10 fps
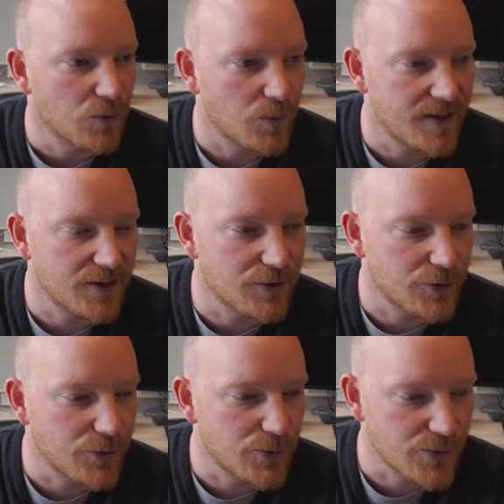we can
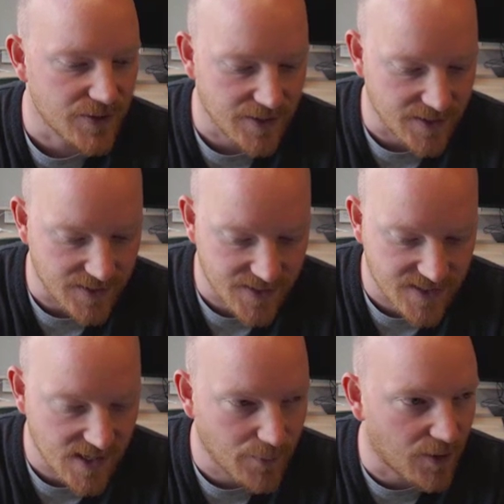use the
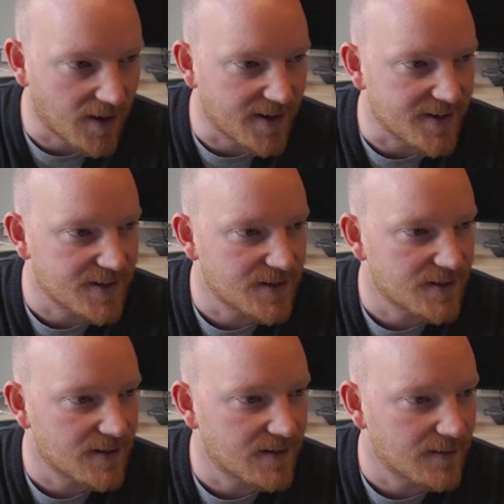
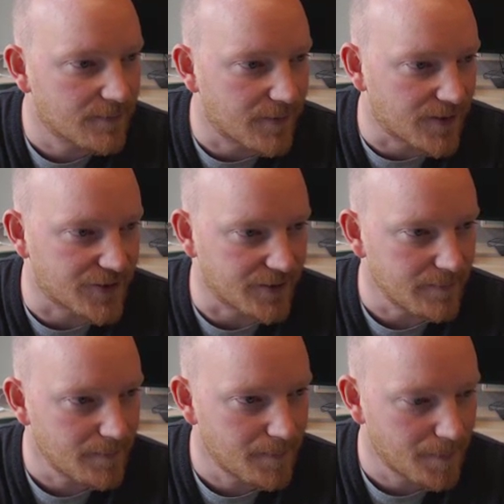summarise
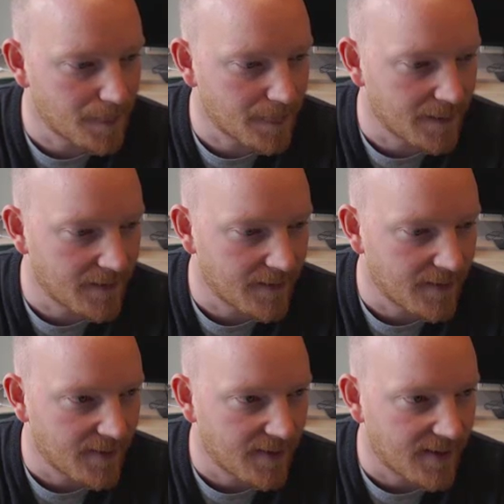function,
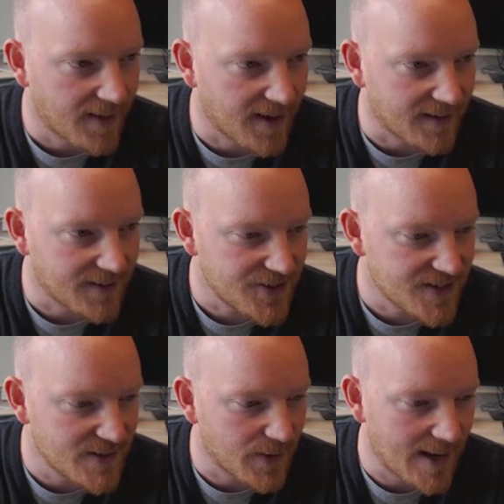and let's
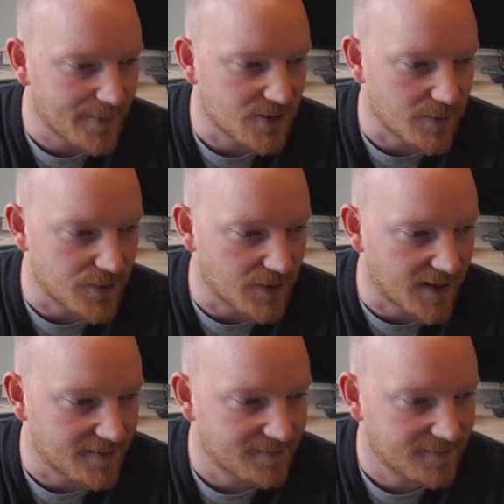just see what happens when we do
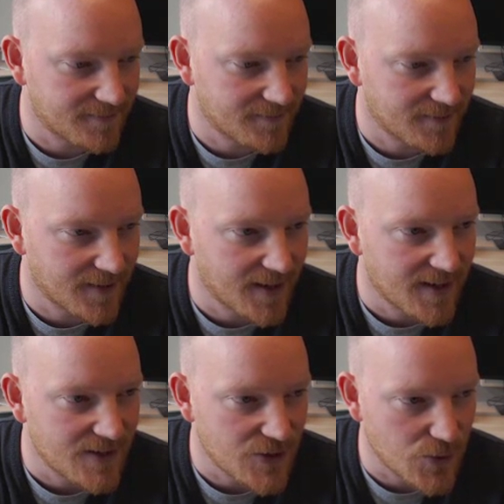that.
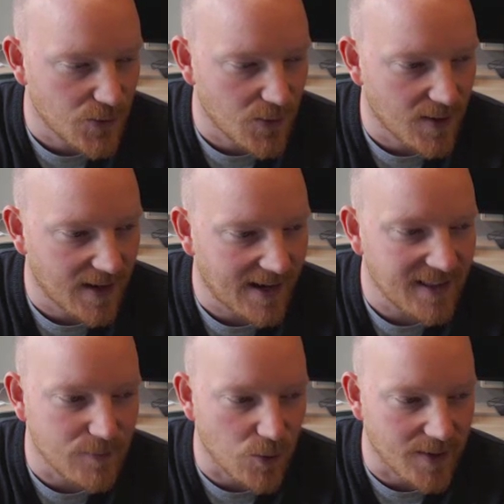So
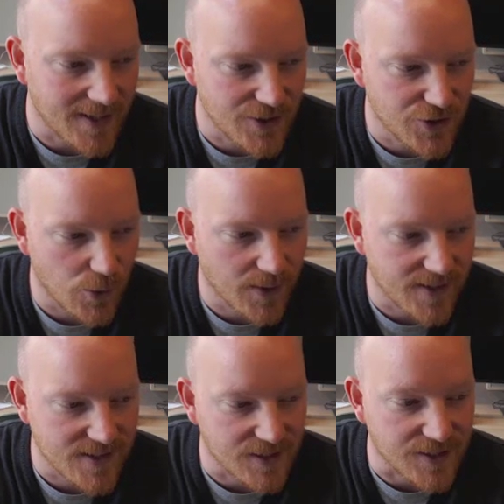at the moment it's showing
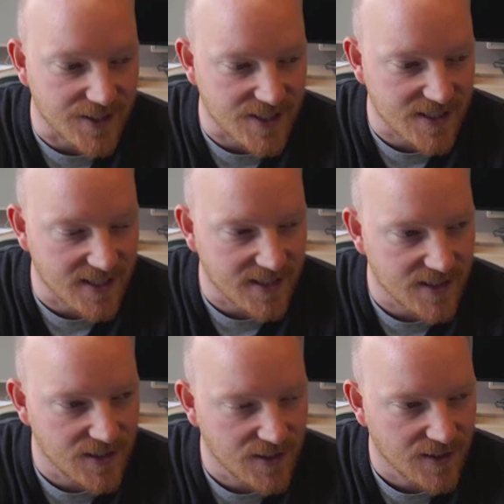us the
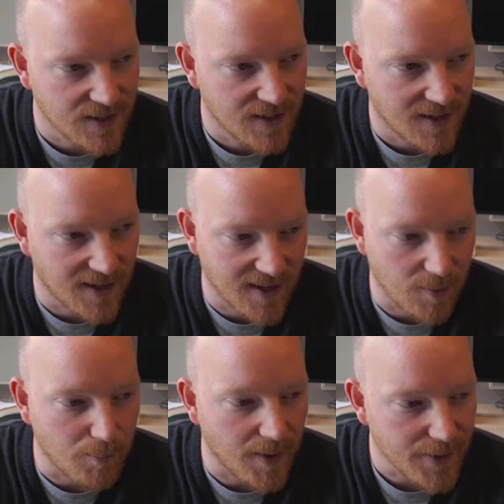distinct
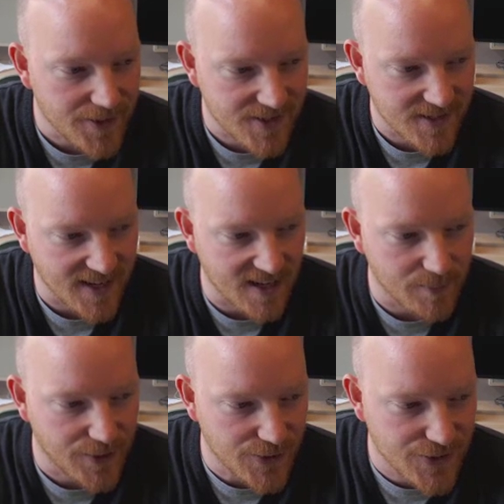months,
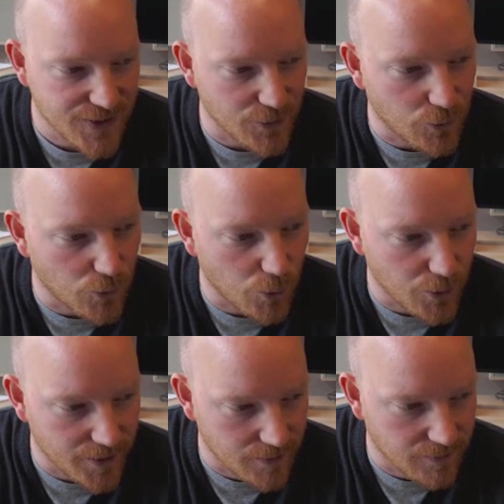and because it's an
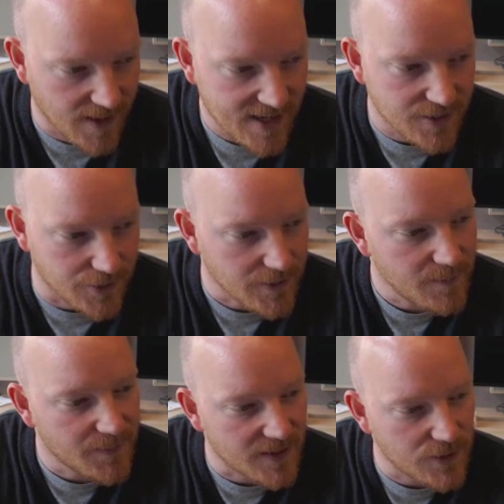ordered factor,
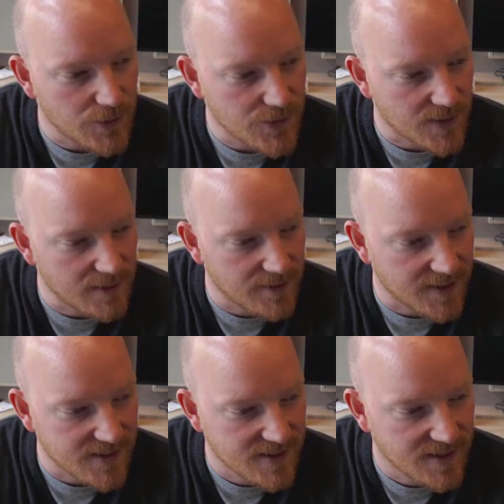it's also giving
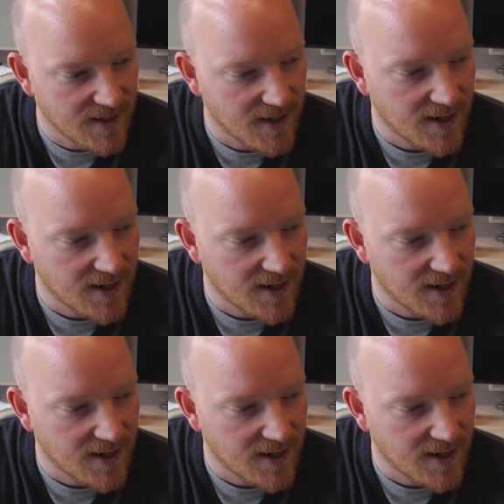us